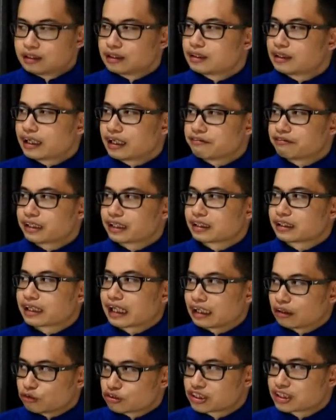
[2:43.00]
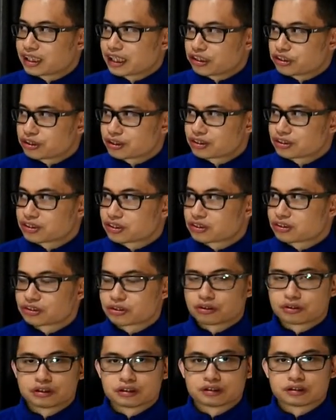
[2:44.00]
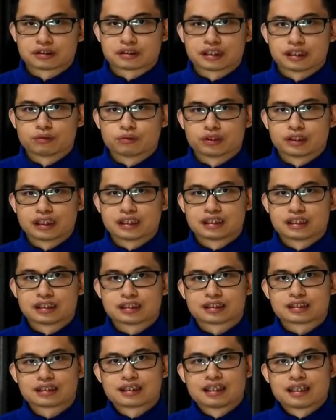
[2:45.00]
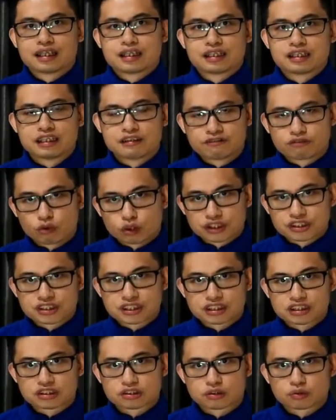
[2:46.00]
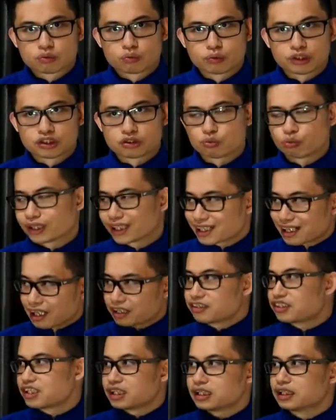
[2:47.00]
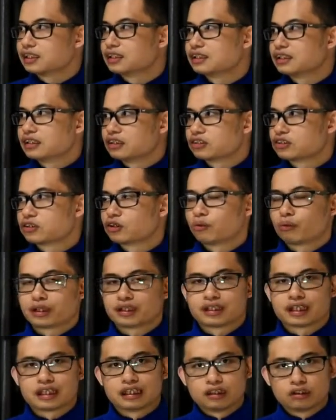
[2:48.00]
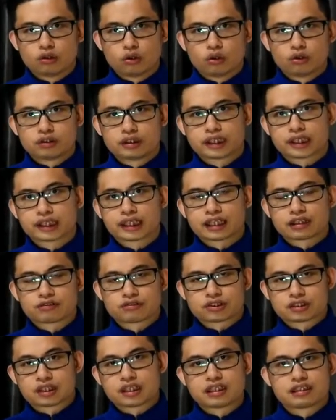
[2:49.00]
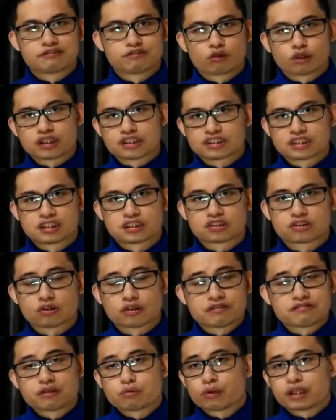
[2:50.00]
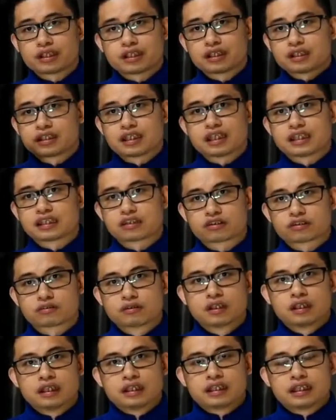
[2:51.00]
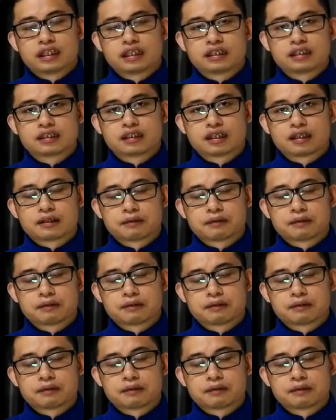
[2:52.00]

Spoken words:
having hallucinations. So they will either hear voices which we can't hear. So when they are alone, they get to hear voices, or even when they are in